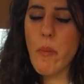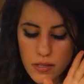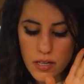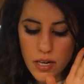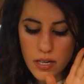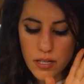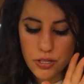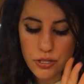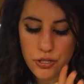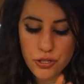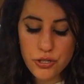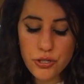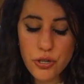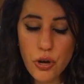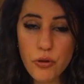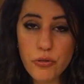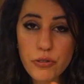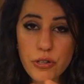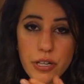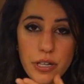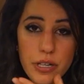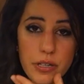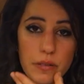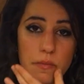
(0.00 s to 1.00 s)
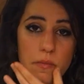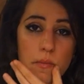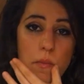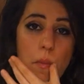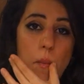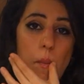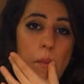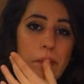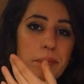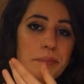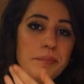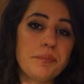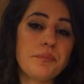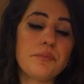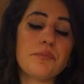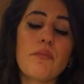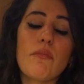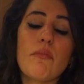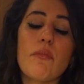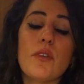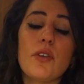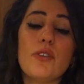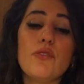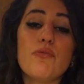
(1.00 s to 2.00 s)
That is so good.
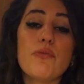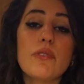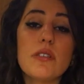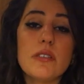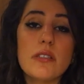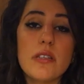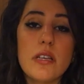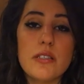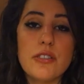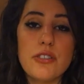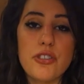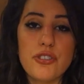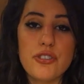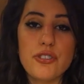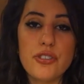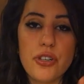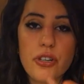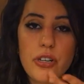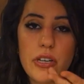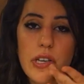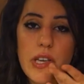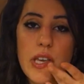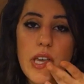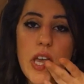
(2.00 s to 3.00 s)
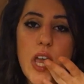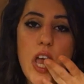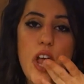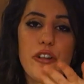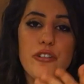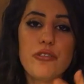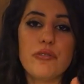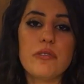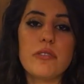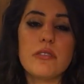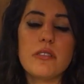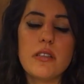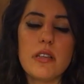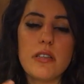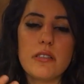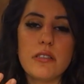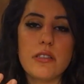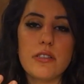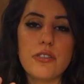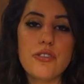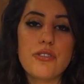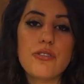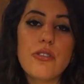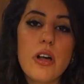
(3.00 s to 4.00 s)
You can taste the turkey, you can taste
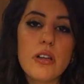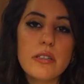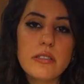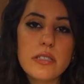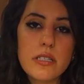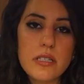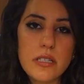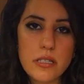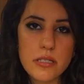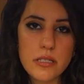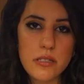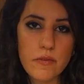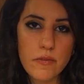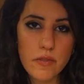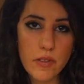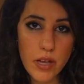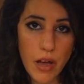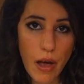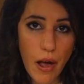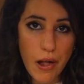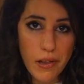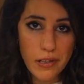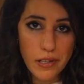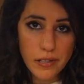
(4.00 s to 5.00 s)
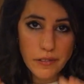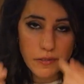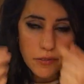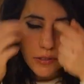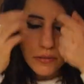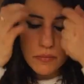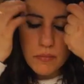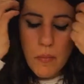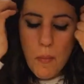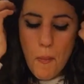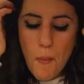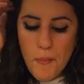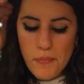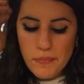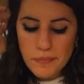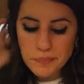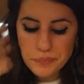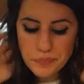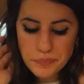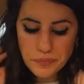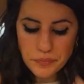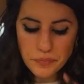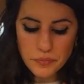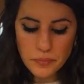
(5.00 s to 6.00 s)
the saltiness of the olives.
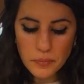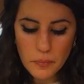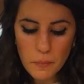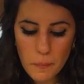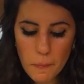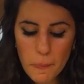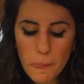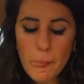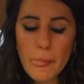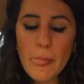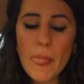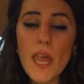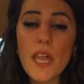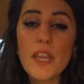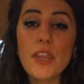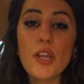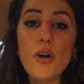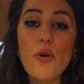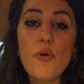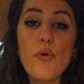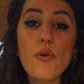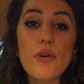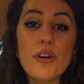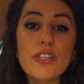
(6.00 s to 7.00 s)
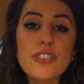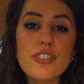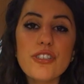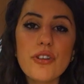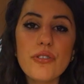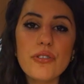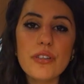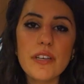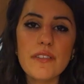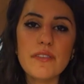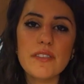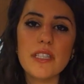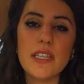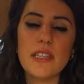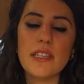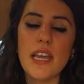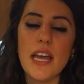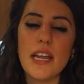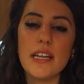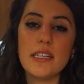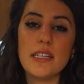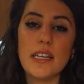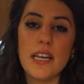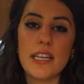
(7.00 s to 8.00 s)
The orzo gives it
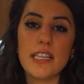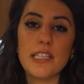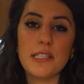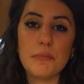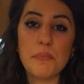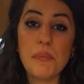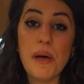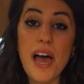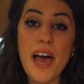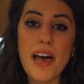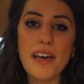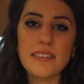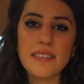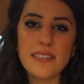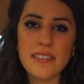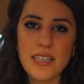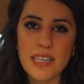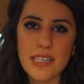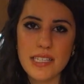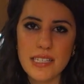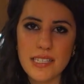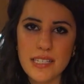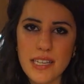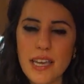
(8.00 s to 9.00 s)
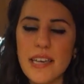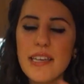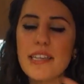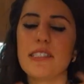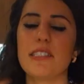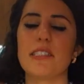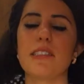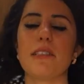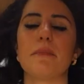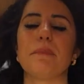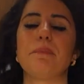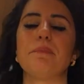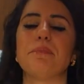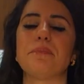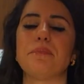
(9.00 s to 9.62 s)
that nice pasta taste.